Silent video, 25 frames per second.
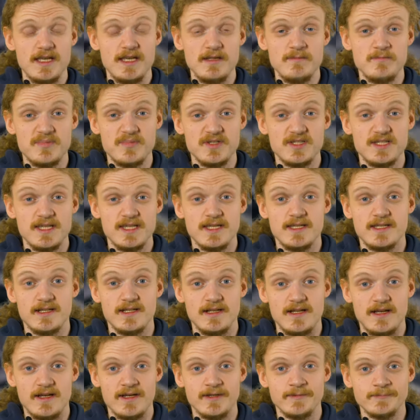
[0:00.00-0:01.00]
In
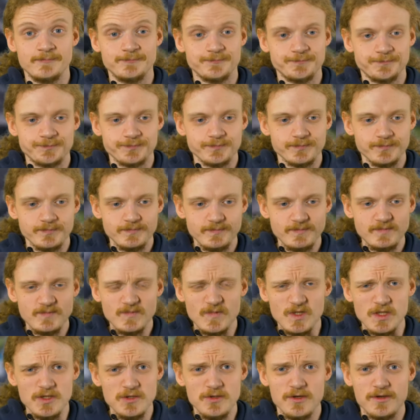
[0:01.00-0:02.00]
particular,
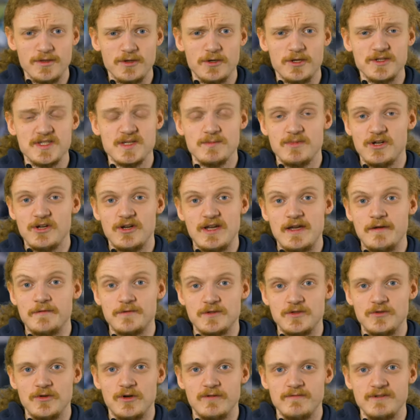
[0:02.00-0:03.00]
your thoughts about
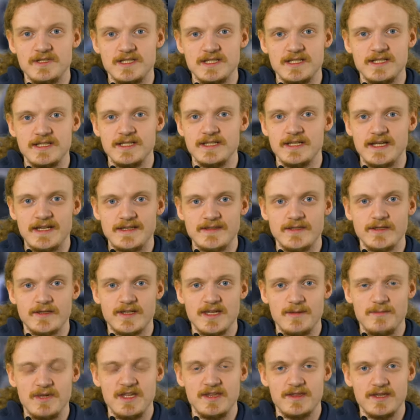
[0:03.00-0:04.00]
F2, obviously, and the
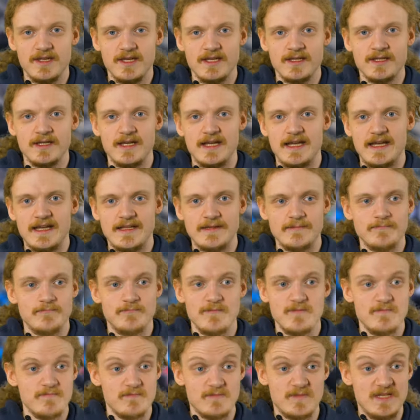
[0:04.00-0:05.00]
Kimi thing, and
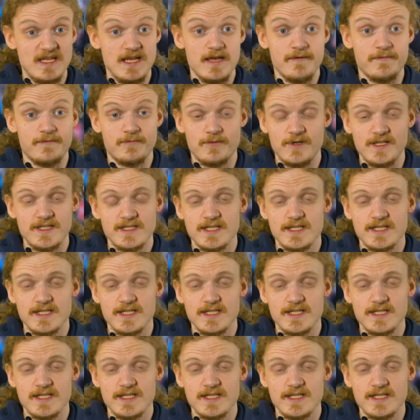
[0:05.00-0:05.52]
the F3.